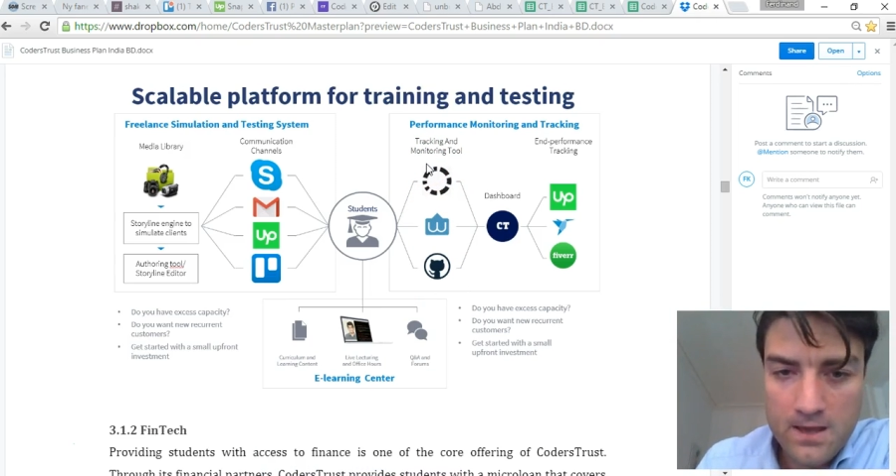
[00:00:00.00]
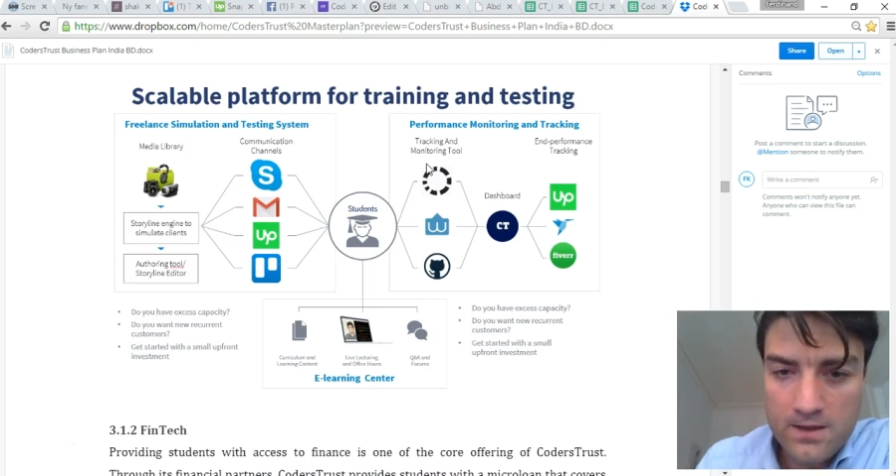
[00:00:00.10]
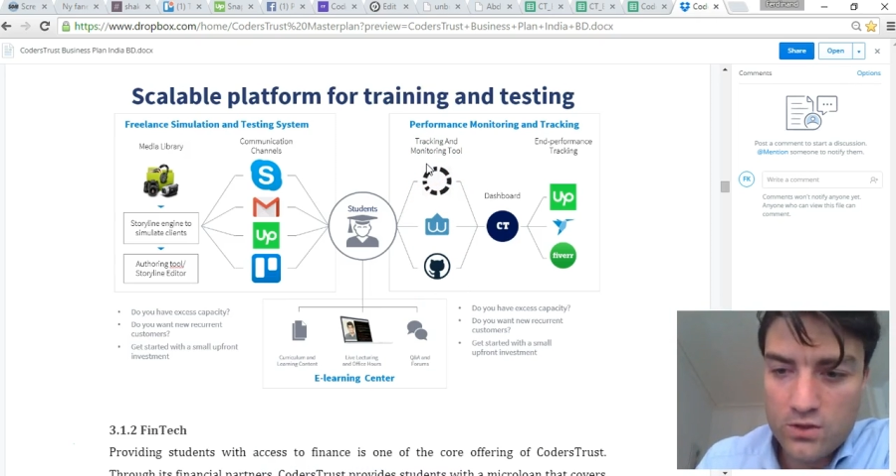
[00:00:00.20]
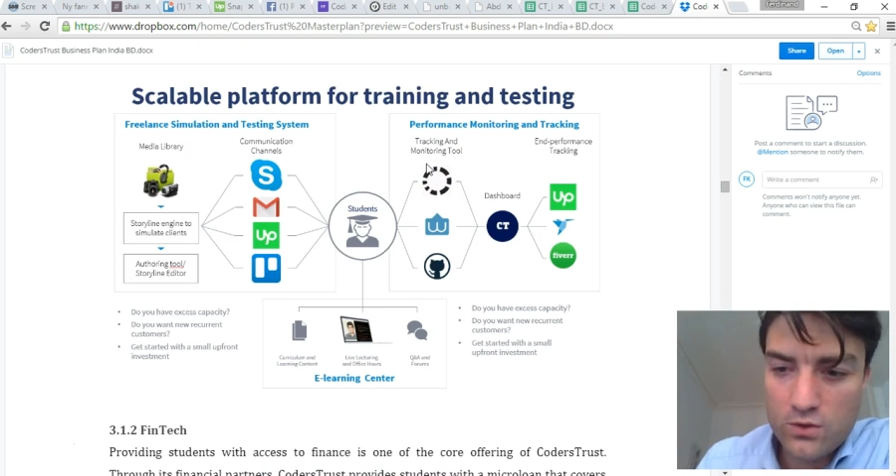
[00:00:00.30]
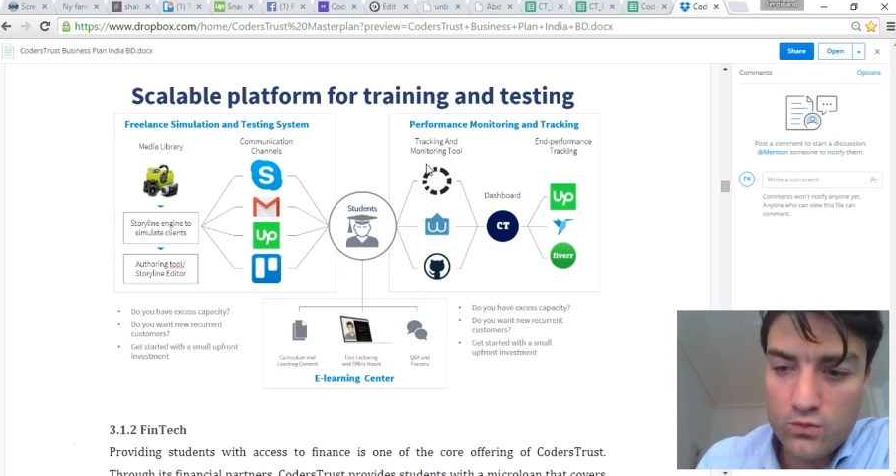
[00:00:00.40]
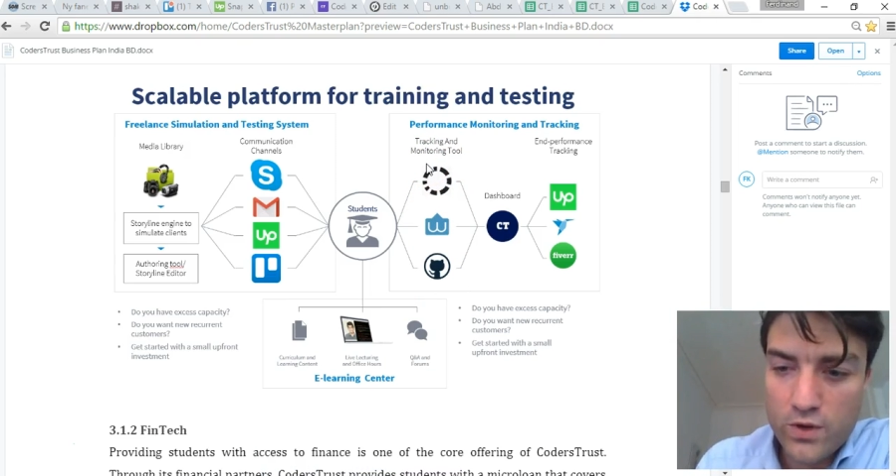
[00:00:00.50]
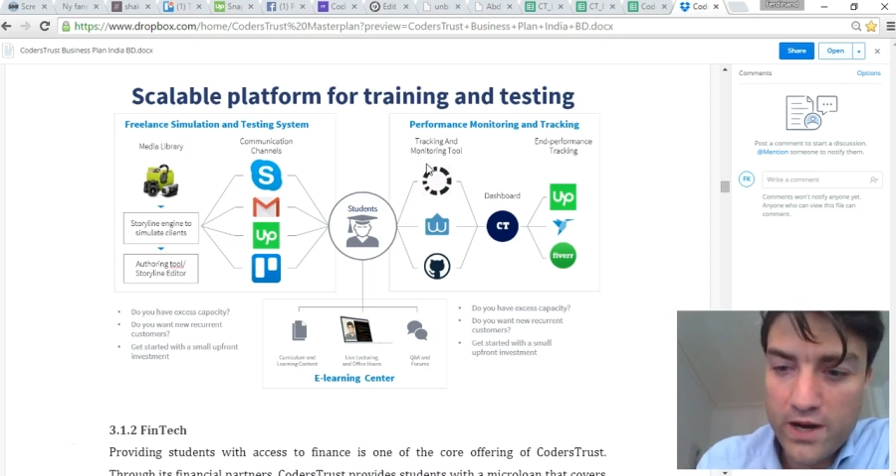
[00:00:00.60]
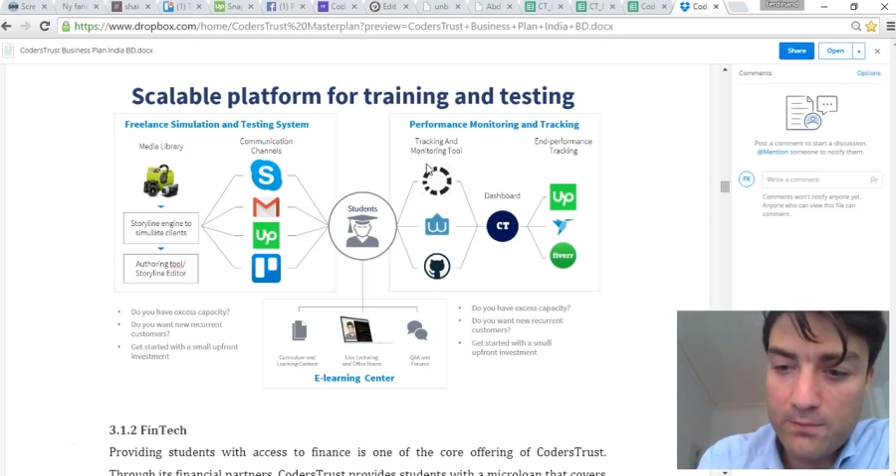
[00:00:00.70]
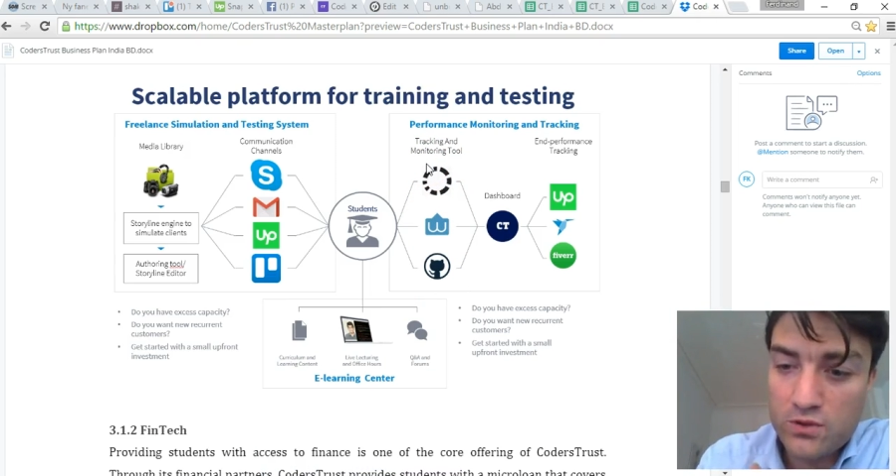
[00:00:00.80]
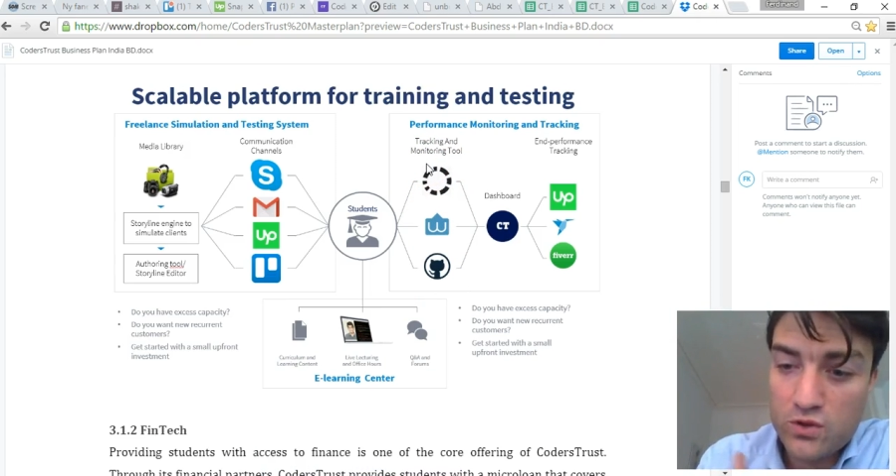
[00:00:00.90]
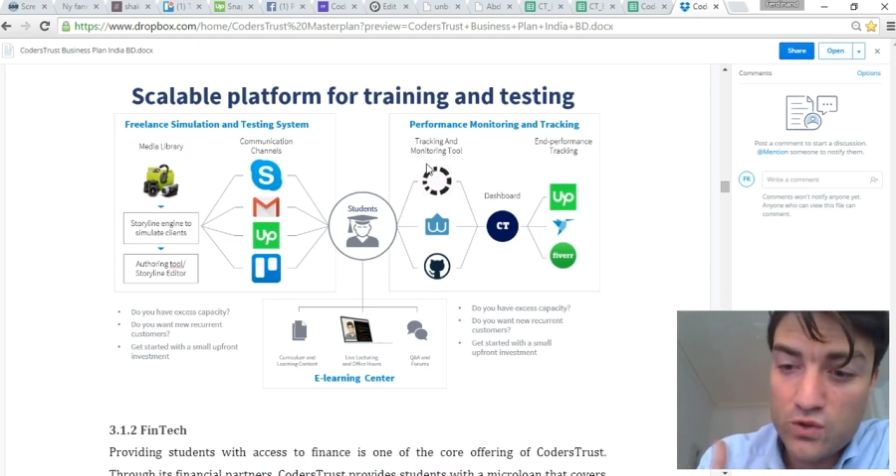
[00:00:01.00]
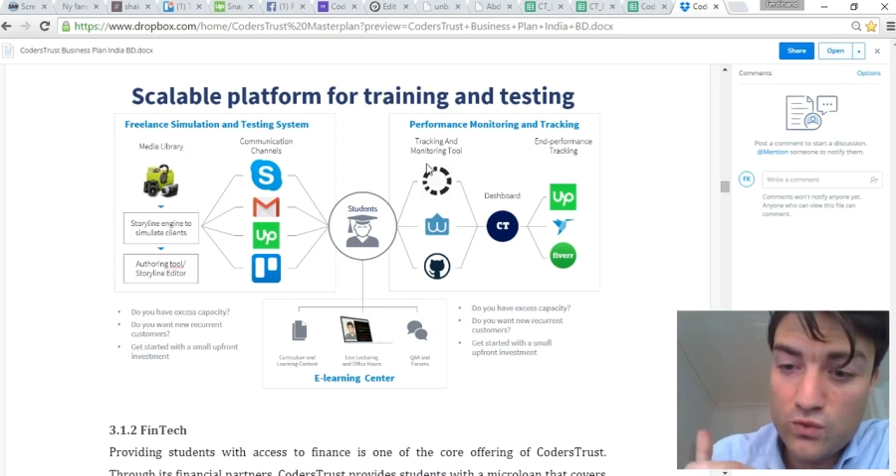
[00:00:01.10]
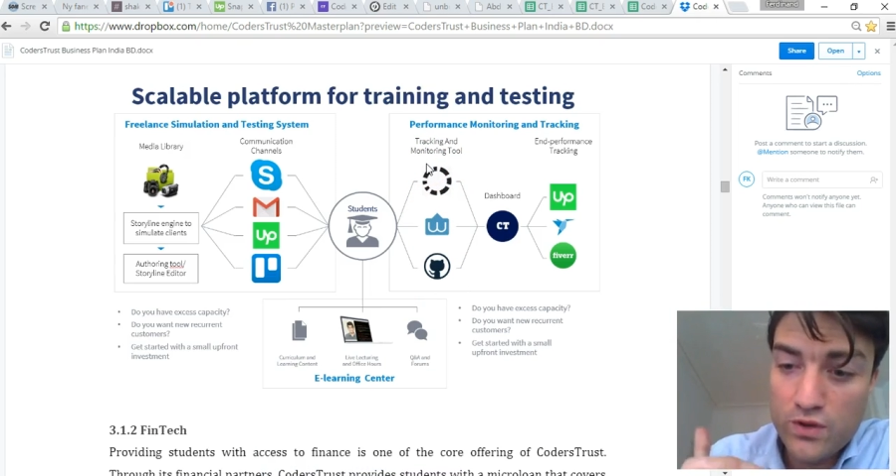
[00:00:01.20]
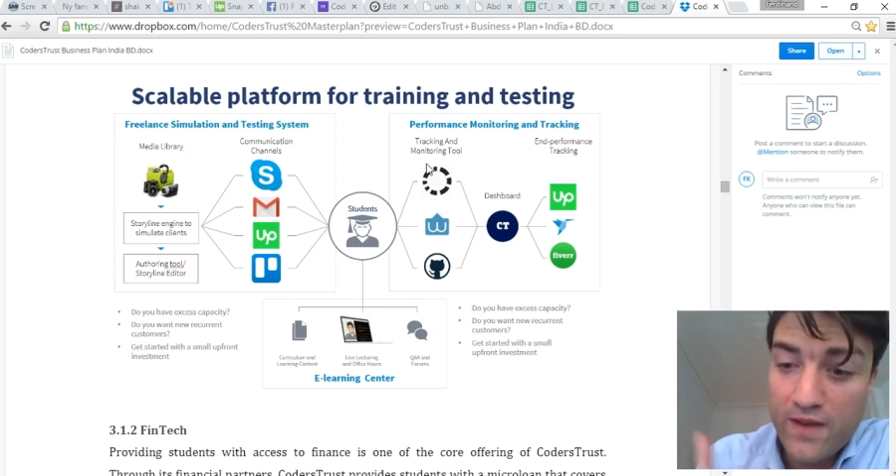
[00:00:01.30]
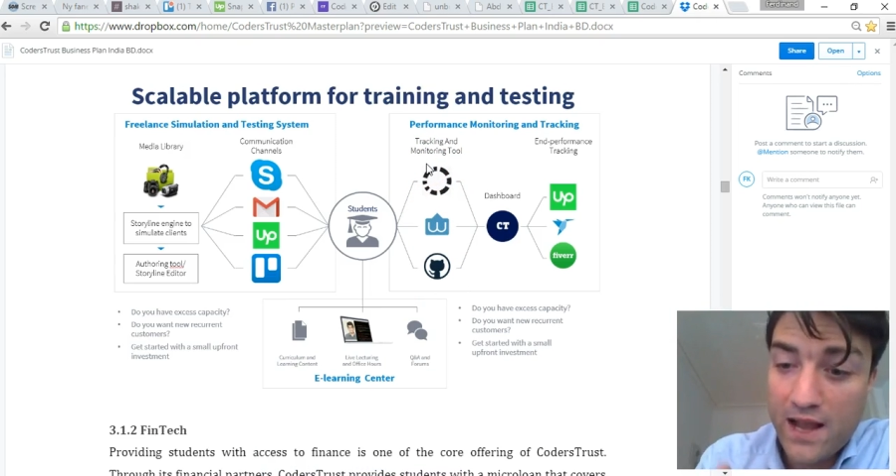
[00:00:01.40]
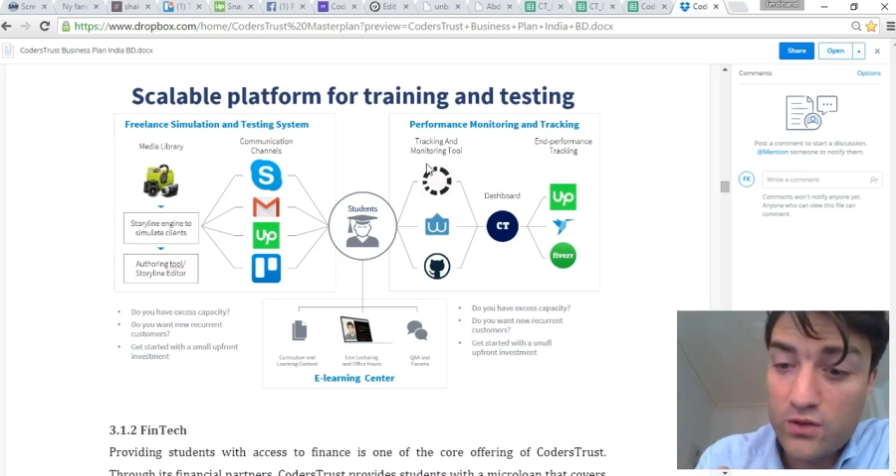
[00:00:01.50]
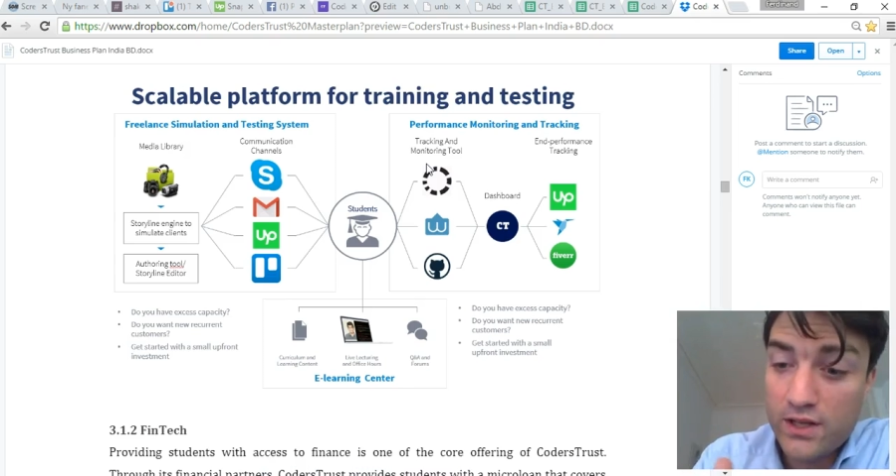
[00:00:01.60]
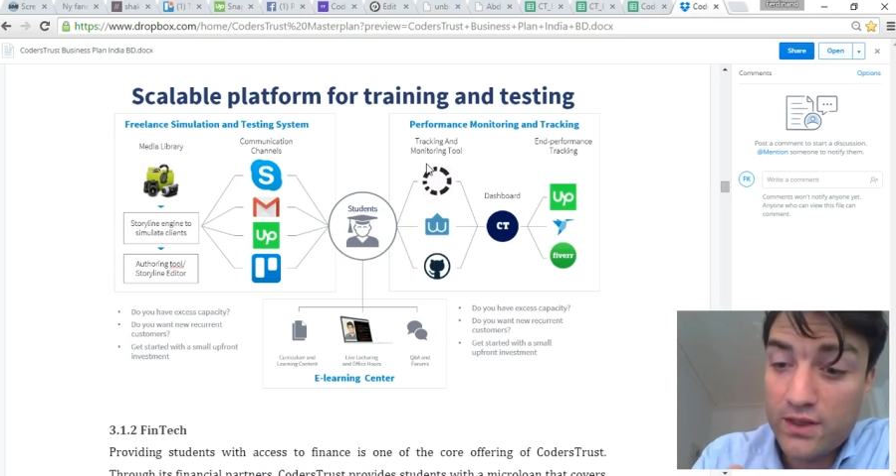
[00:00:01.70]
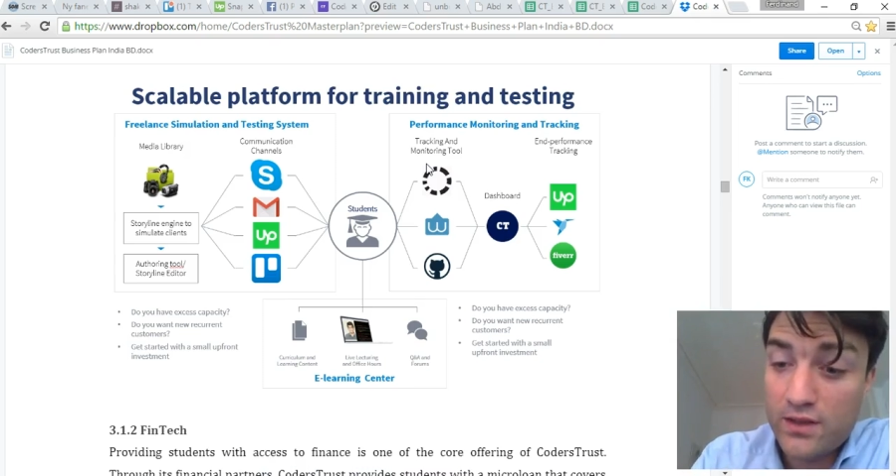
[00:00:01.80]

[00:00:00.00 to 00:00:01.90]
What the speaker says: So we're able to evaluate